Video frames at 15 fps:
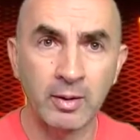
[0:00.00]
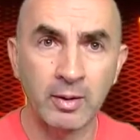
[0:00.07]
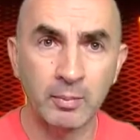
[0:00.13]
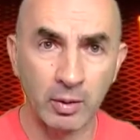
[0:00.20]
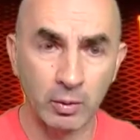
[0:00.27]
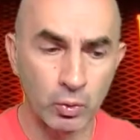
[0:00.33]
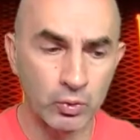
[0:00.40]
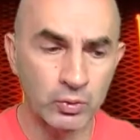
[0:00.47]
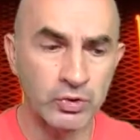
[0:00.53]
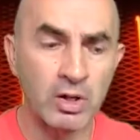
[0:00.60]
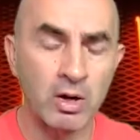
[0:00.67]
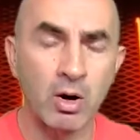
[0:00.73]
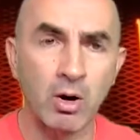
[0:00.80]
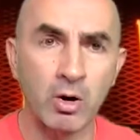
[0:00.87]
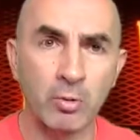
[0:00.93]
because
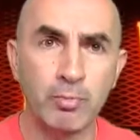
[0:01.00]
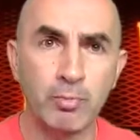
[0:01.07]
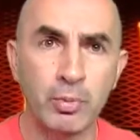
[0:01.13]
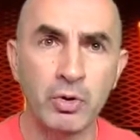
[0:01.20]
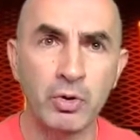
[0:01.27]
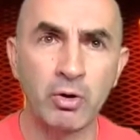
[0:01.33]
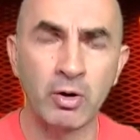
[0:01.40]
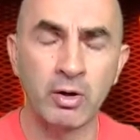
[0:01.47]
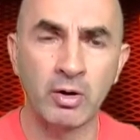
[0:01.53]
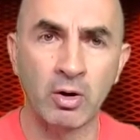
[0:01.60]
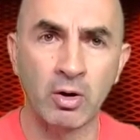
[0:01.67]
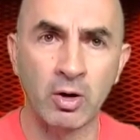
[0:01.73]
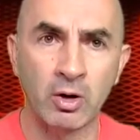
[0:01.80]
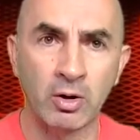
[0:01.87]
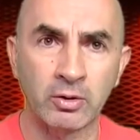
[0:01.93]
they are pure in
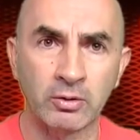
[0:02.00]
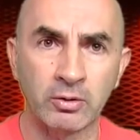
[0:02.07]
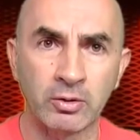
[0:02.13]
heart,